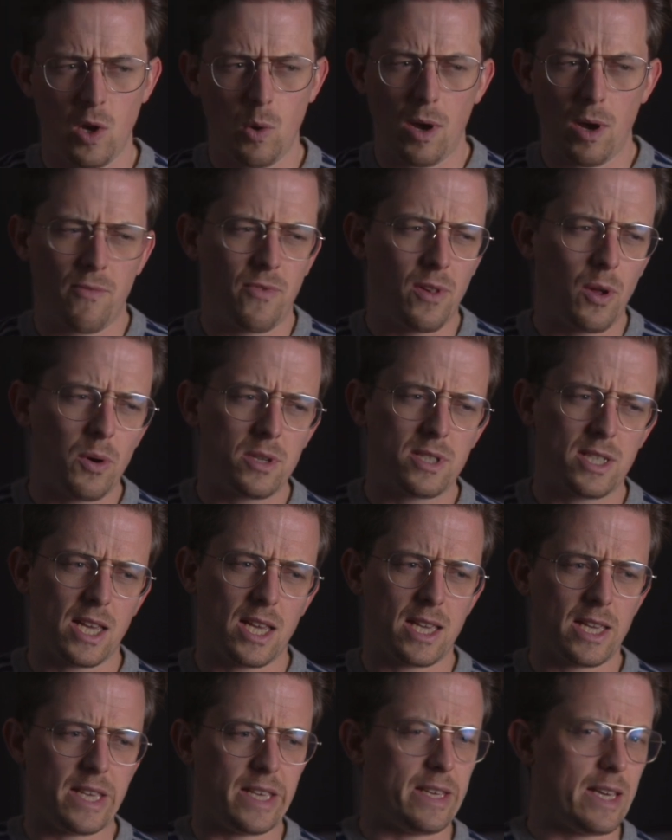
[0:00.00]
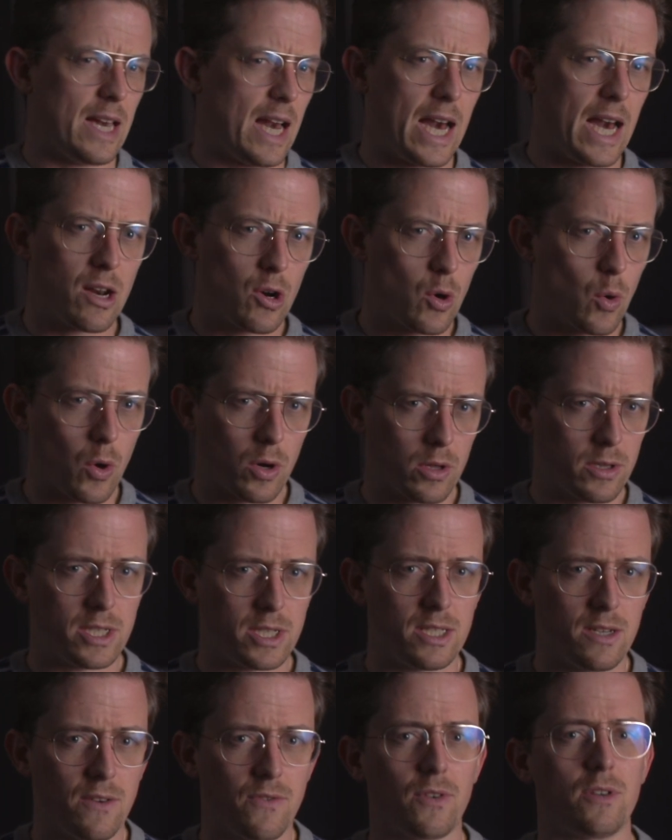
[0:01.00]
Webflow is a categorically
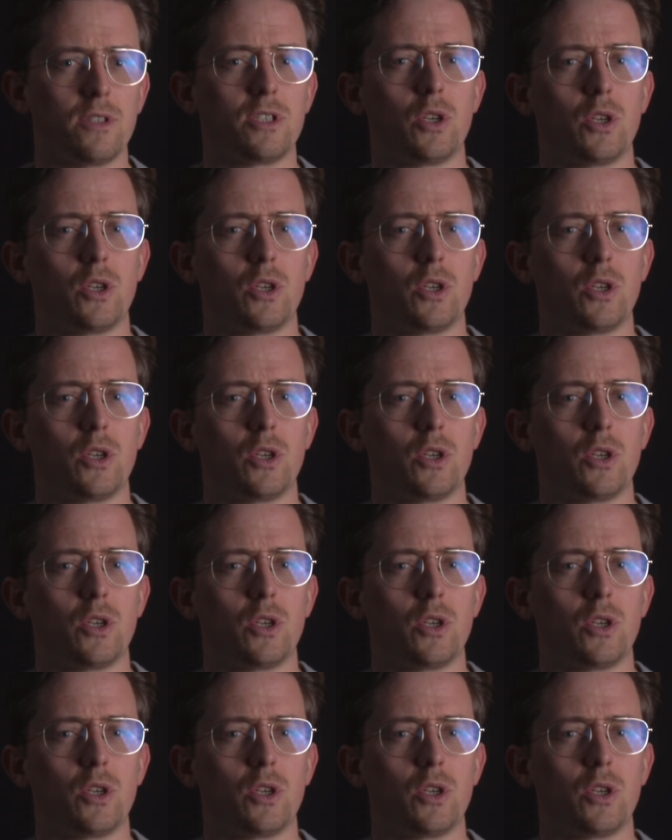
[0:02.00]
different